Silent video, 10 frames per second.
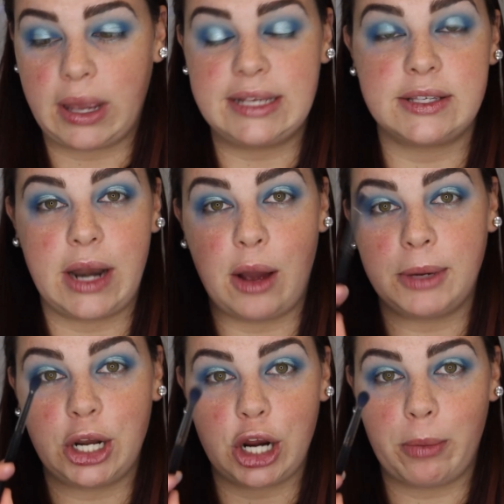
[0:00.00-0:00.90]
so now I'm
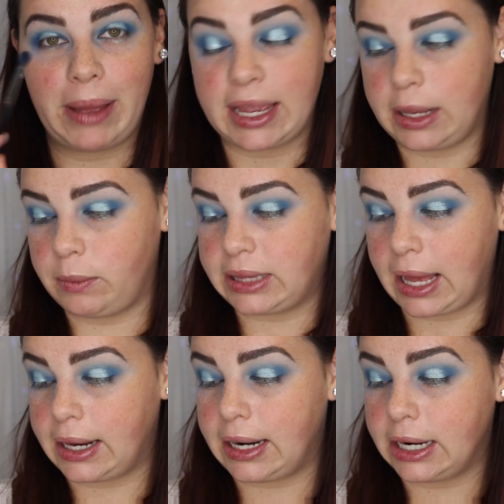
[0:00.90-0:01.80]
going to go back in with
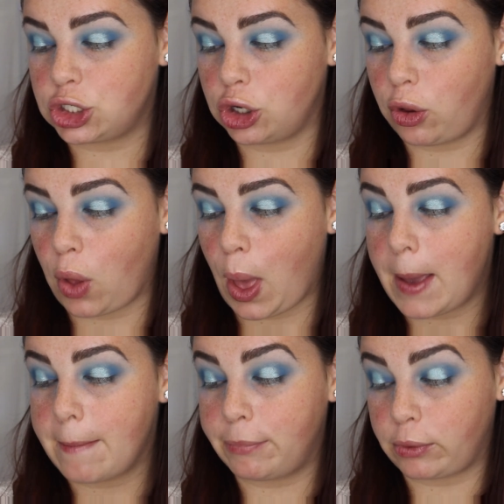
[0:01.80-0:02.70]
that initial
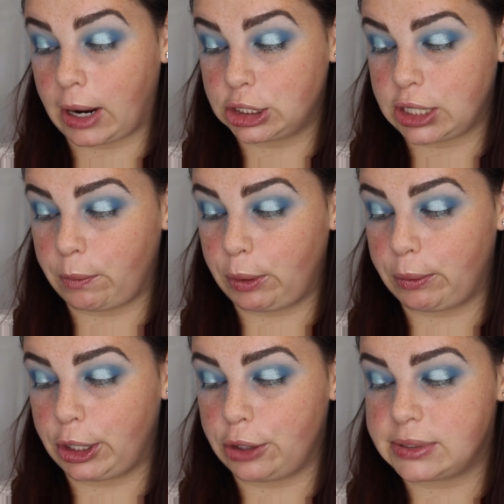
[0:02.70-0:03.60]
brush that we were
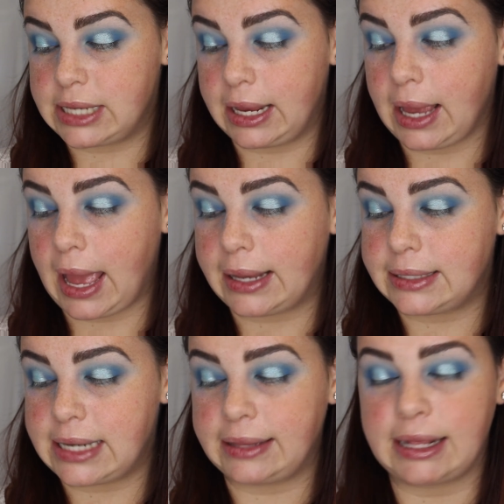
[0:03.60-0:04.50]
using and
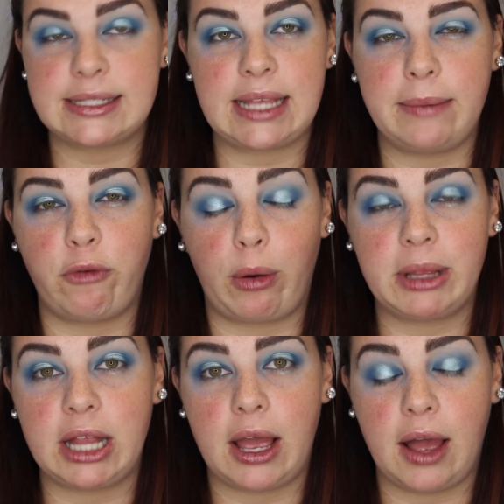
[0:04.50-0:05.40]
take that same
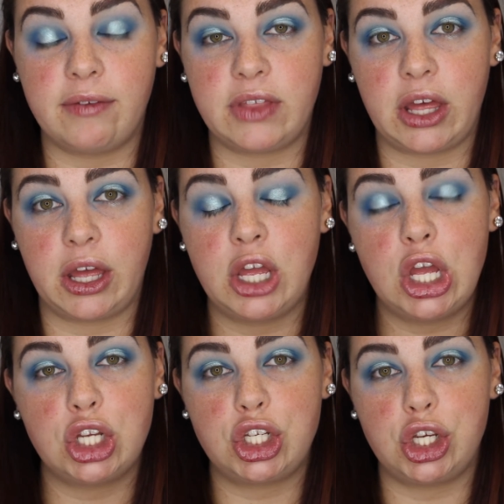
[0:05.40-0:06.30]
formula of the
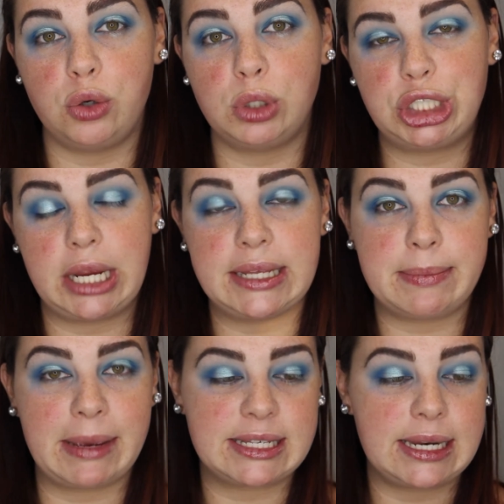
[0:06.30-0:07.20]
two shades
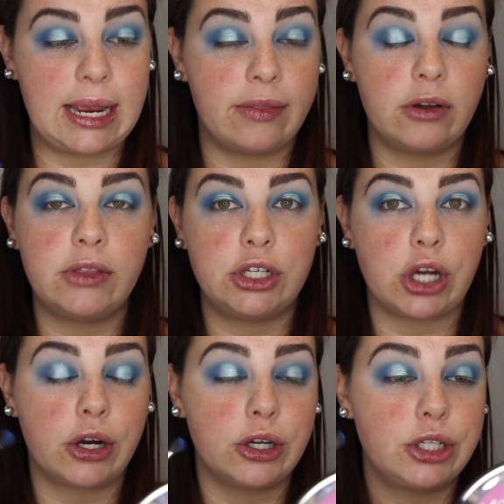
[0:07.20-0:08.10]
mixed together, the
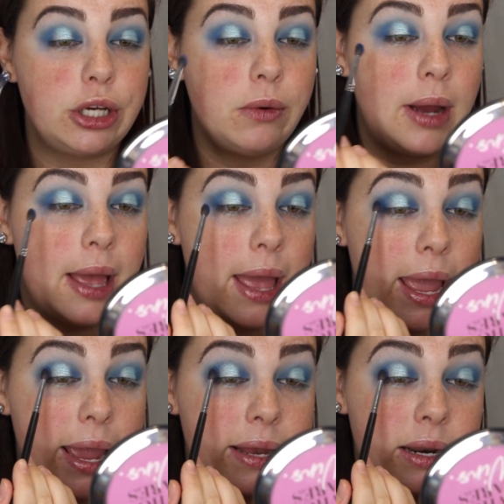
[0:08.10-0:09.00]
darker two,
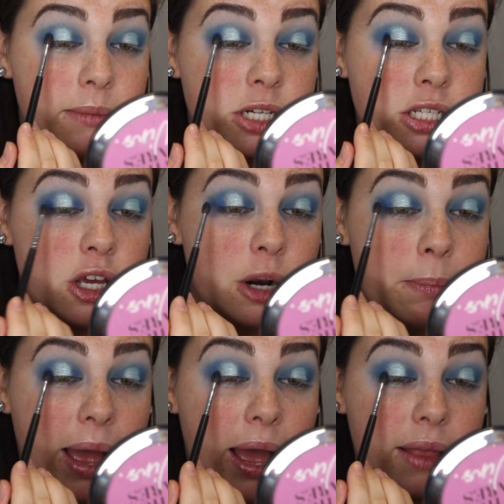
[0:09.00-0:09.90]
and I'm just going
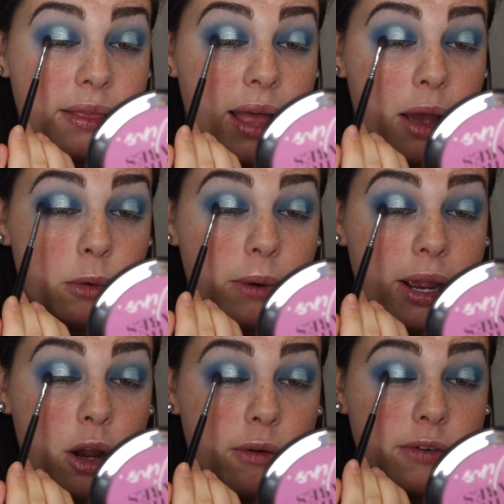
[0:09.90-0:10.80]
pat that
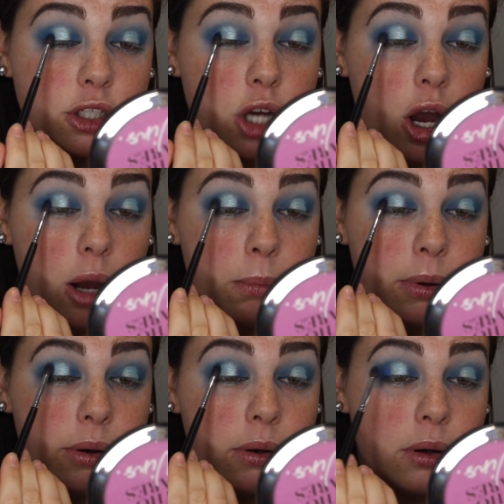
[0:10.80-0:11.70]
right over top
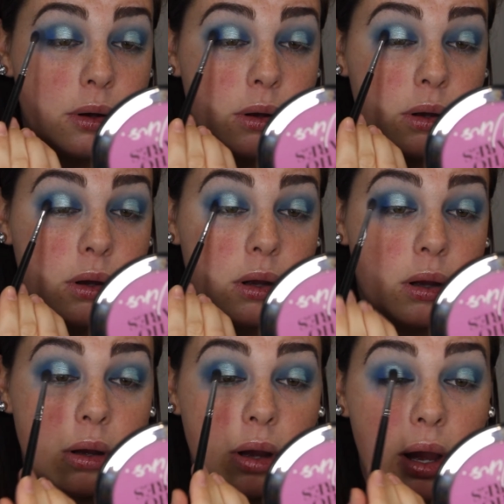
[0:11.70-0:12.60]

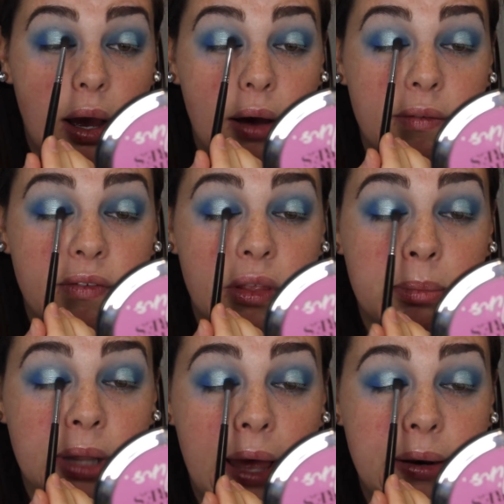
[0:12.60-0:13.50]
of the
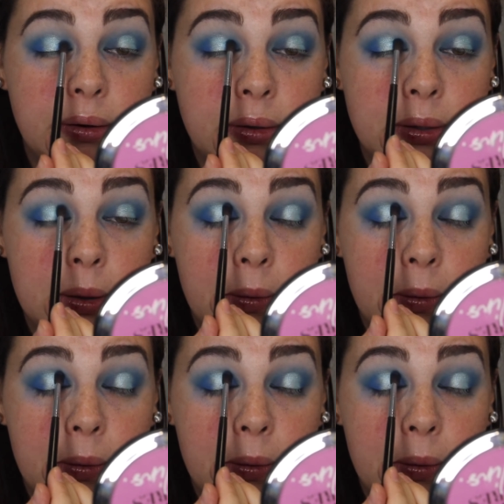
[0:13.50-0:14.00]
blend,